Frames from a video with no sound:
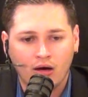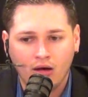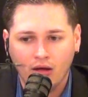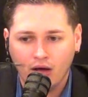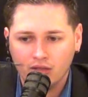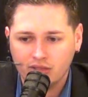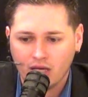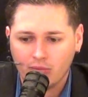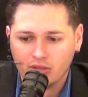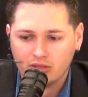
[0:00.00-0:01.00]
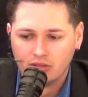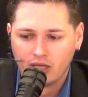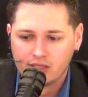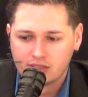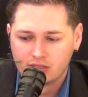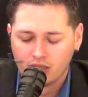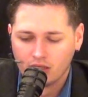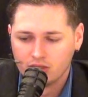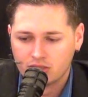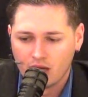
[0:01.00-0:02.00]
uh, uh yeah, but that's
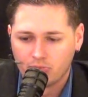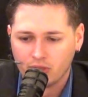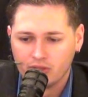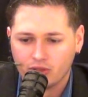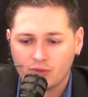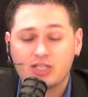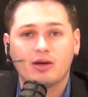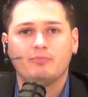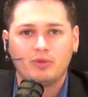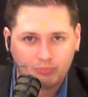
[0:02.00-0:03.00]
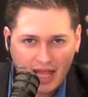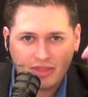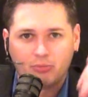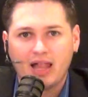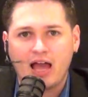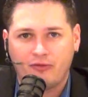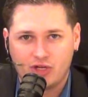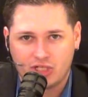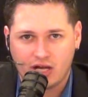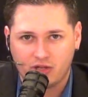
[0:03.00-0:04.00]
uh, separate. The reason, Bla the
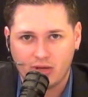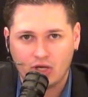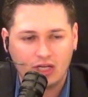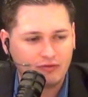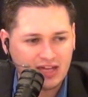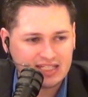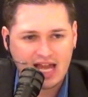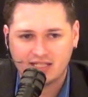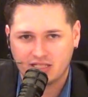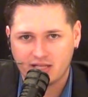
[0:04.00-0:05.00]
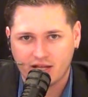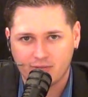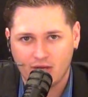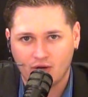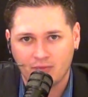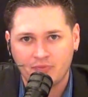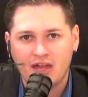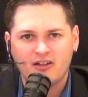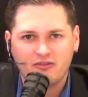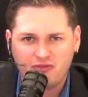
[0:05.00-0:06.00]
Blackfish documentary, a fantastic documentary,
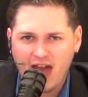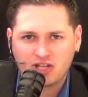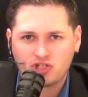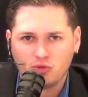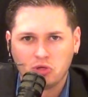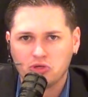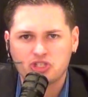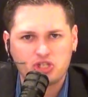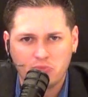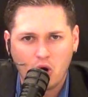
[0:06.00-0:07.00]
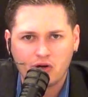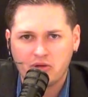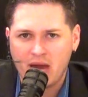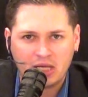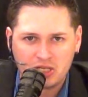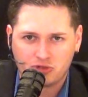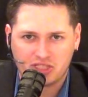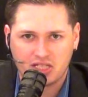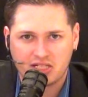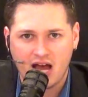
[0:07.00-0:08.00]
factual, smart about an
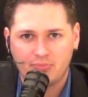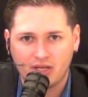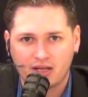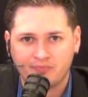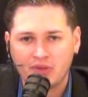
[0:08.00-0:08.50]
interesting topic